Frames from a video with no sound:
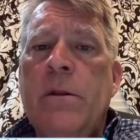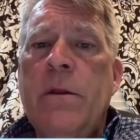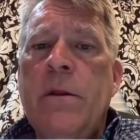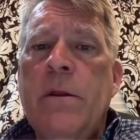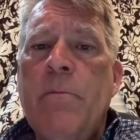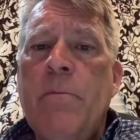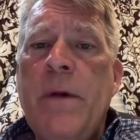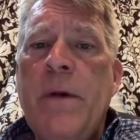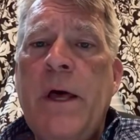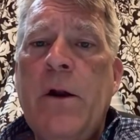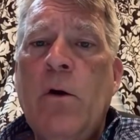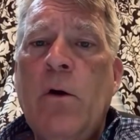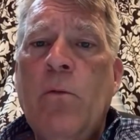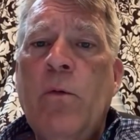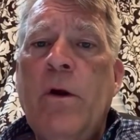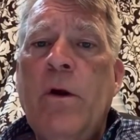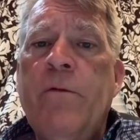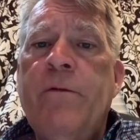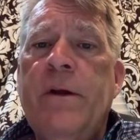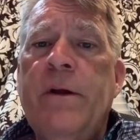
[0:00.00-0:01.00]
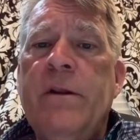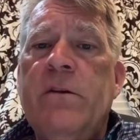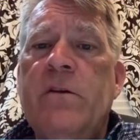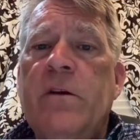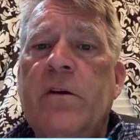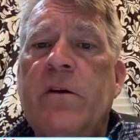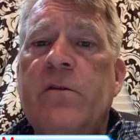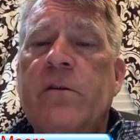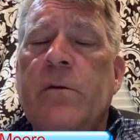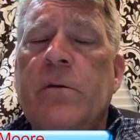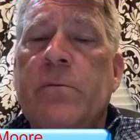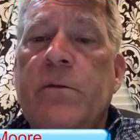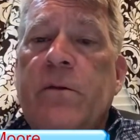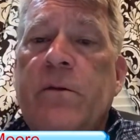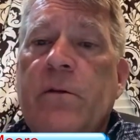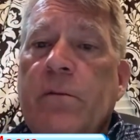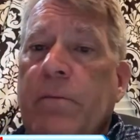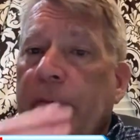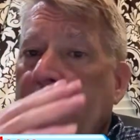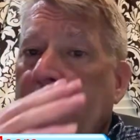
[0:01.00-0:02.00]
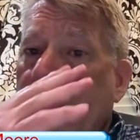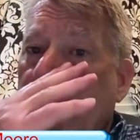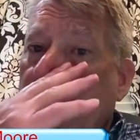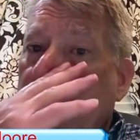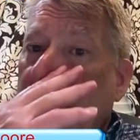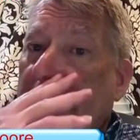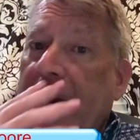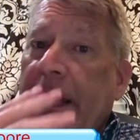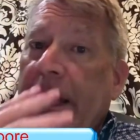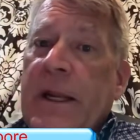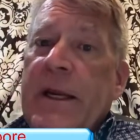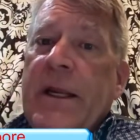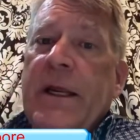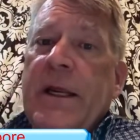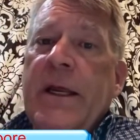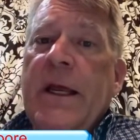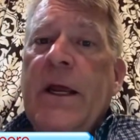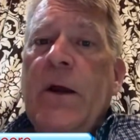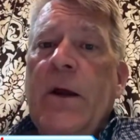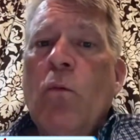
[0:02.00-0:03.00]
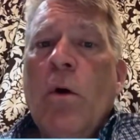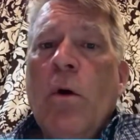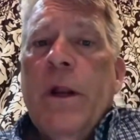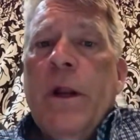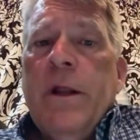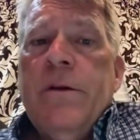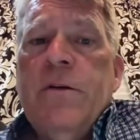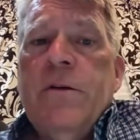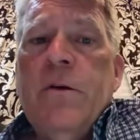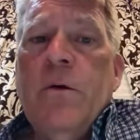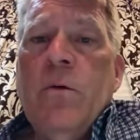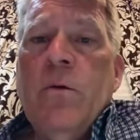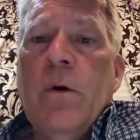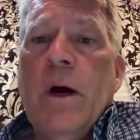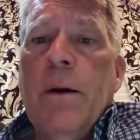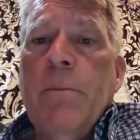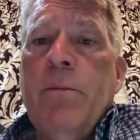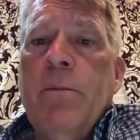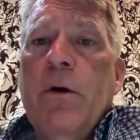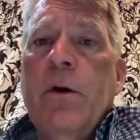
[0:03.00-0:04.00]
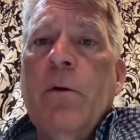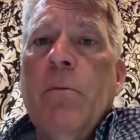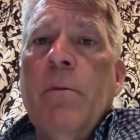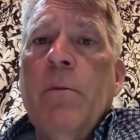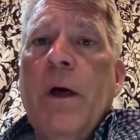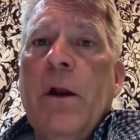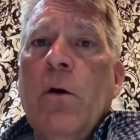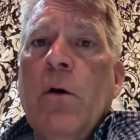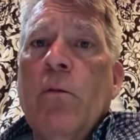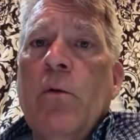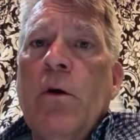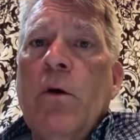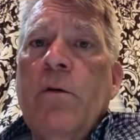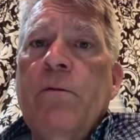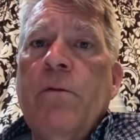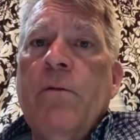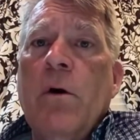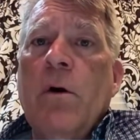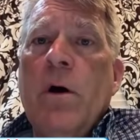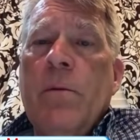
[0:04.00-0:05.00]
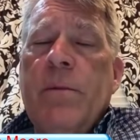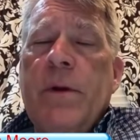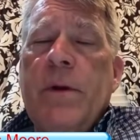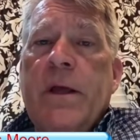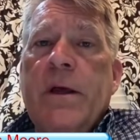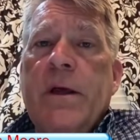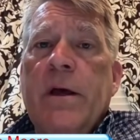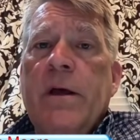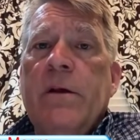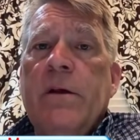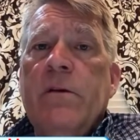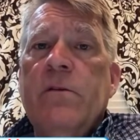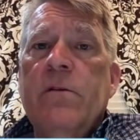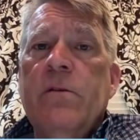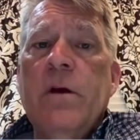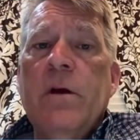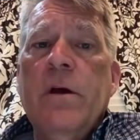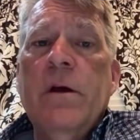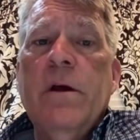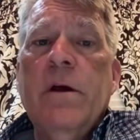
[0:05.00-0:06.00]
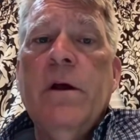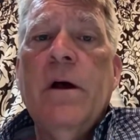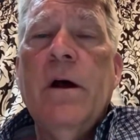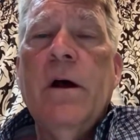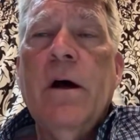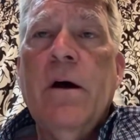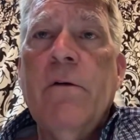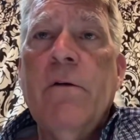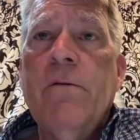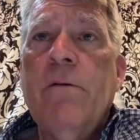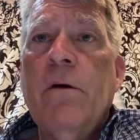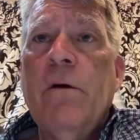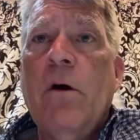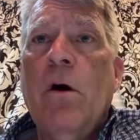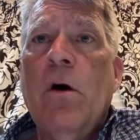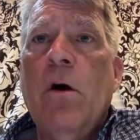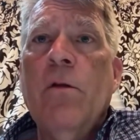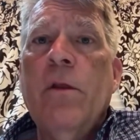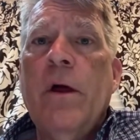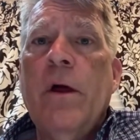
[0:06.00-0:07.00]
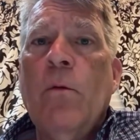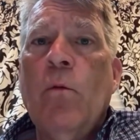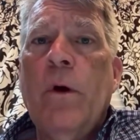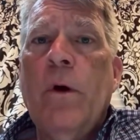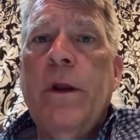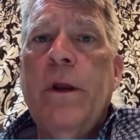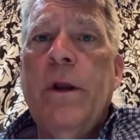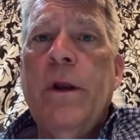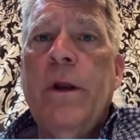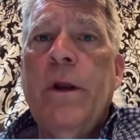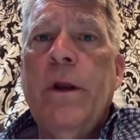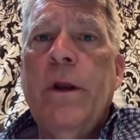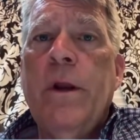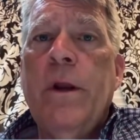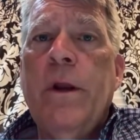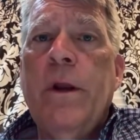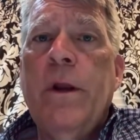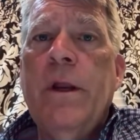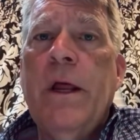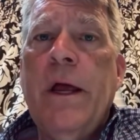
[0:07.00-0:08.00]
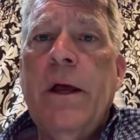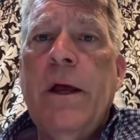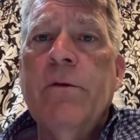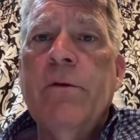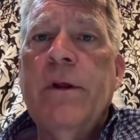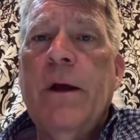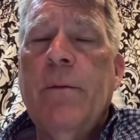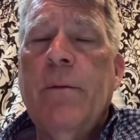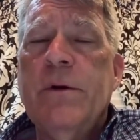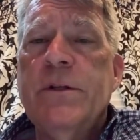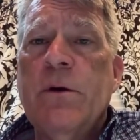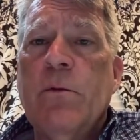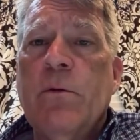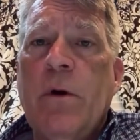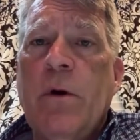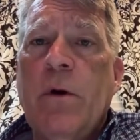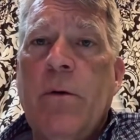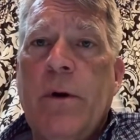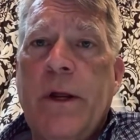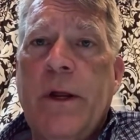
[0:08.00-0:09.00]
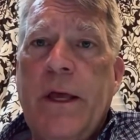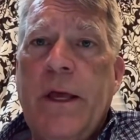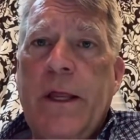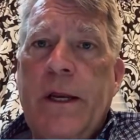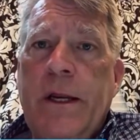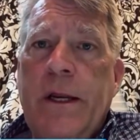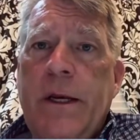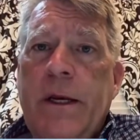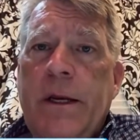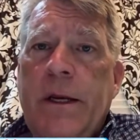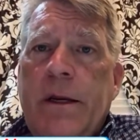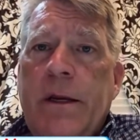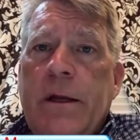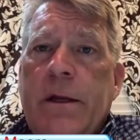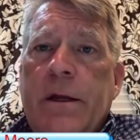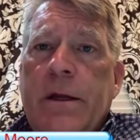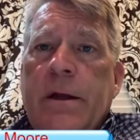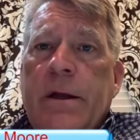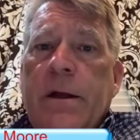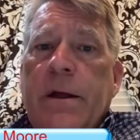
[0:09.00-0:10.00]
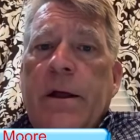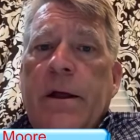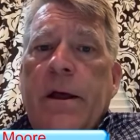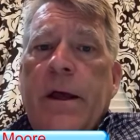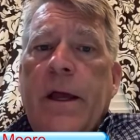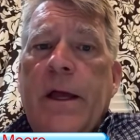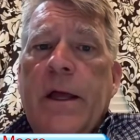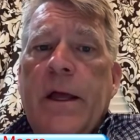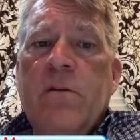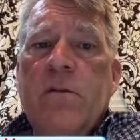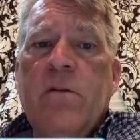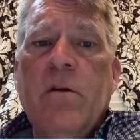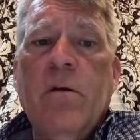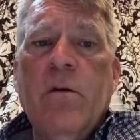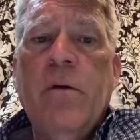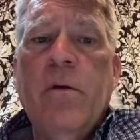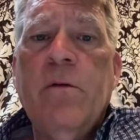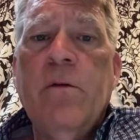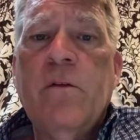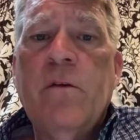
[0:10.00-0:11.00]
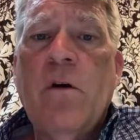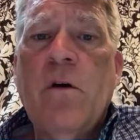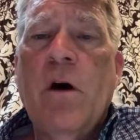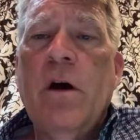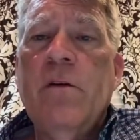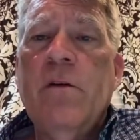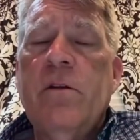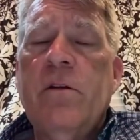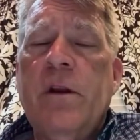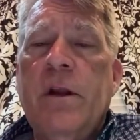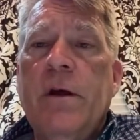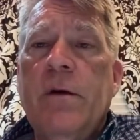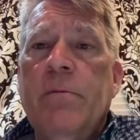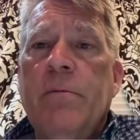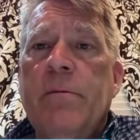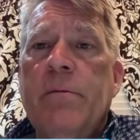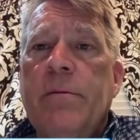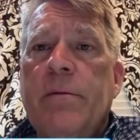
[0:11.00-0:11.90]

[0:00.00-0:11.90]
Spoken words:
the metal roofing systems. And he wanted to put a metal roof on because of all the wind and hail damage that we were getting. And so it was costing him